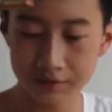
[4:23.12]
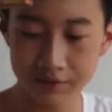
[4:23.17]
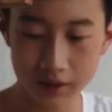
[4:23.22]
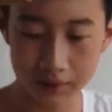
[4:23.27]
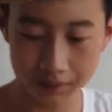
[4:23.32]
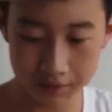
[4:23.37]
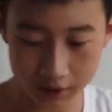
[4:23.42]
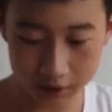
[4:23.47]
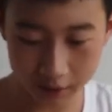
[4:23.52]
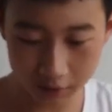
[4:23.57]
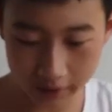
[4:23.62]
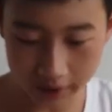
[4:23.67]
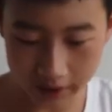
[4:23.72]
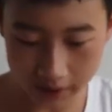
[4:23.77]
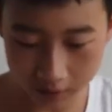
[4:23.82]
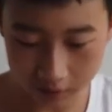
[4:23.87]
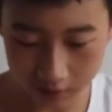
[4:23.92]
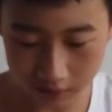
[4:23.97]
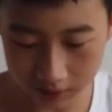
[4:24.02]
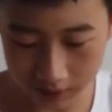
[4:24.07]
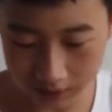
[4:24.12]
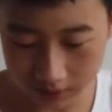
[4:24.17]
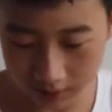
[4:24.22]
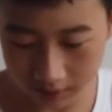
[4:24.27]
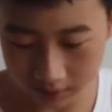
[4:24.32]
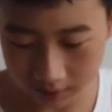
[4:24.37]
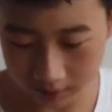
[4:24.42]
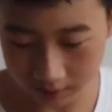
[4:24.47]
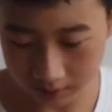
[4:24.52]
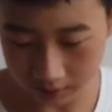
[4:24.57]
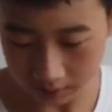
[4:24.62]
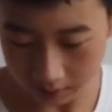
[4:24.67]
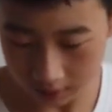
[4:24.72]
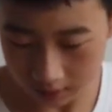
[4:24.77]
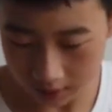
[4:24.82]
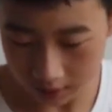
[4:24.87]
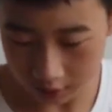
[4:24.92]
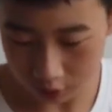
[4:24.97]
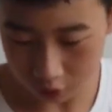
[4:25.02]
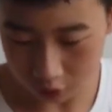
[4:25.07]
Flip it around and
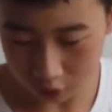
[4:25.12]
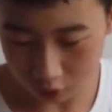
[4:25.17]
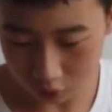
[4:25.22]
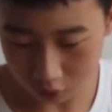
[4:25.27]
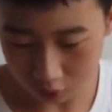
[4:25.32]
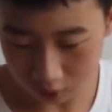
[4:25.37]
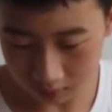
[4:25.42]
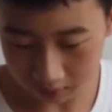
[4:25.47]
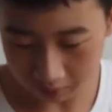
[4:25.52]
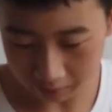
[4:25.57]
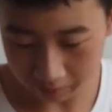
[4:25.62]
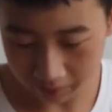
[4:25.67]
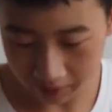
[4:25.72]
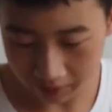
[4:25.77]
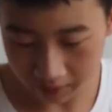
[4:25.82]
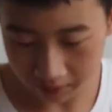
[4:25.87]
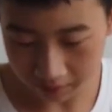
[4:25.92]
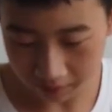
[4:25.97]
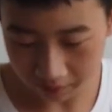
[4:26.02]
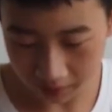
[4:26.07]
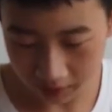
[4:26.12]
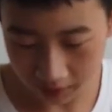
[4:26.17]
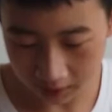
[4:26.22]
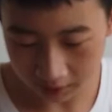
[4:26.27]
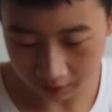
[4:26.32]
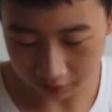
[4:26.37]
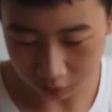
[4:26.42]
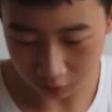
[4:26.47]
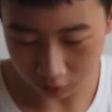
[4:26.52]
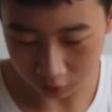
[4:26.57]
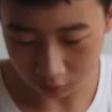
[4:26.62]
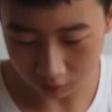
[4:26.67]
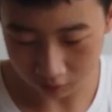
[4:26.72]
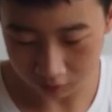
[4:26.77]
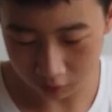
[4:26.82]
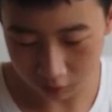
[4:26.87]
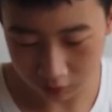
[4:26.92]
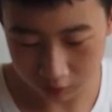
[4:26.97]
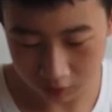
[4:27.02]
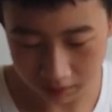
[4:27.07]
then just sort of make a valley fold,
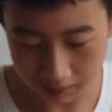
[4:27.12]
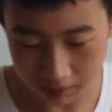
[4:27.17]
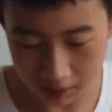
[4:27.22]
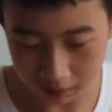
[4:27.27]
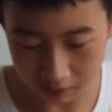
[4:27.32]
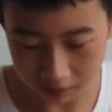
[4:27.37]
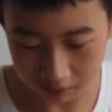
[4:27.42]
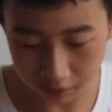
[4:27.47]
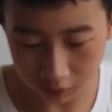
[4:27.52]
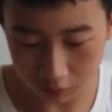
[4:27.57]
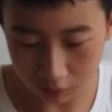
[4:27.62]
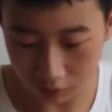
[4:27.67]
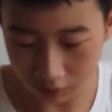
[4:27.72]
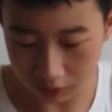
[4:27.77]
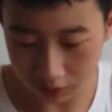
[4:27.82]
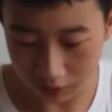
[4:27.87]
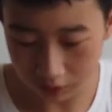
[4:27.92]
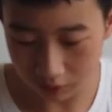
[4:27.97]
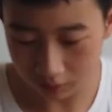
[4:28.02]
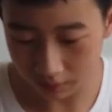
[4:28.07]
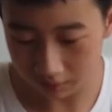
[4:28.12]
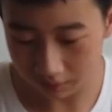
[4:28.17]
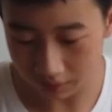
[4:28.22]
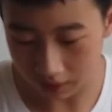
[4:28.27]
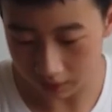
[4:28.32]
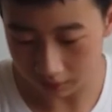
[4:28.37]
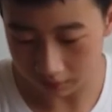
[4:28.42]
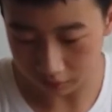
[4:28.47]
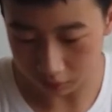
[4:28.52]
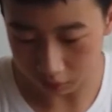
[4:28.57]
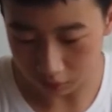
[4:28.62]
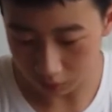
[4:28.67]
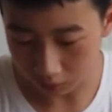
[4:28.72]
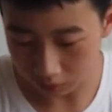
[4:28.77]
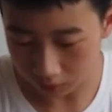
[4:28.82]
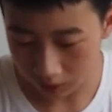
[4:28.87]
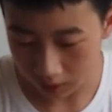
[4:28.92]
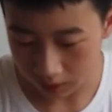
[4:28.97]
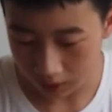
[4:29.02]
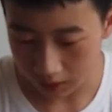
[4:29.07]
reverse the mountain fold into a valley
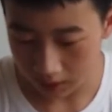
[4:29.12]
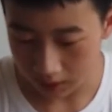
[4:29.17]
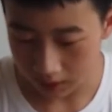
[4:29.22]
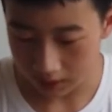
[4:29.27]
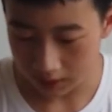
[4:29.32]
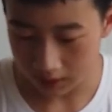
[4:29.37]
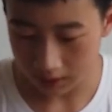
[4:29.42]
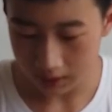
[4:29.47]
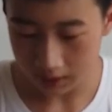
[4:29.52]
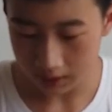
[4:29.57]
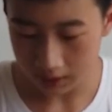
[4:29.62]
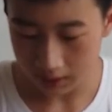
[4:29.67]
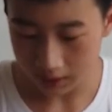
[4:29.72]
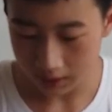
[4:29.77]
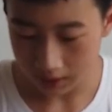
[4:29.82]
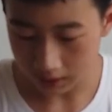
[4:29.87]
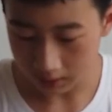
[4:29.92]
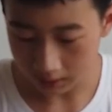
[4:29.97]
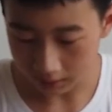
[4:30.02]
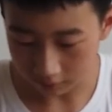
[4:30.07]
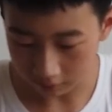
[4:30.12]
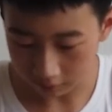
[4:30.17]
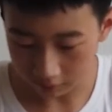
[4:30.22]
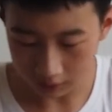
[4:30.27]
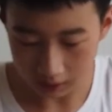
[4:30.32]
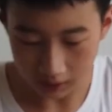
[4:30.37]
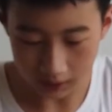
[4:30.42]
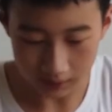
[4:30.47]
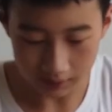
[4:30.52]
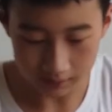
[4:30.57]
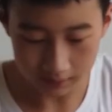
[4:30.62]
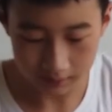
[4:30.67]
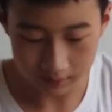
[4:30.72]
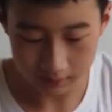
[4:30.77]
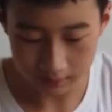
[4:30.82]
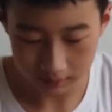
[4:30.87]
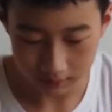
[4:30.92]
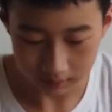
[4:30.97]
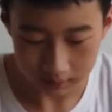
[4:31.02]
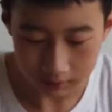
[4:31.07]
fold, and voila,
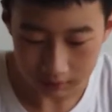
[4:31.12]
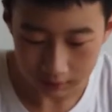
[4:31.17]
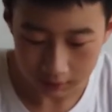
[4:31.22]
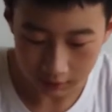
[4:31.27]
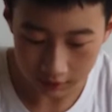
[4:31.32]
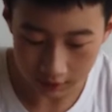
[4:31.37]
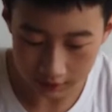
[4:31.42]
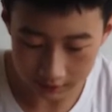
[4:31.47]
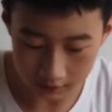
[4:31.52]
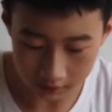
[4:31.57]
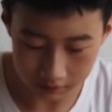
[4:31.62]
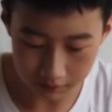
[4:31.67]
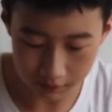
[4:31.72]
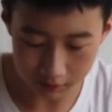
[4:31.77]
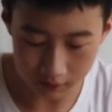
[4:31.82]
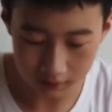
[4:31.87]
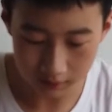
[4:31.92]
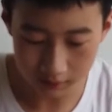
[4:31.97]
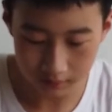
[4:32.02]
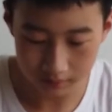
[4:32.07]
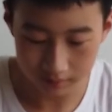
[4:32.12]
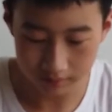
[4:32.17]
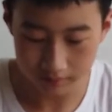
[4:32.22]
you got this part.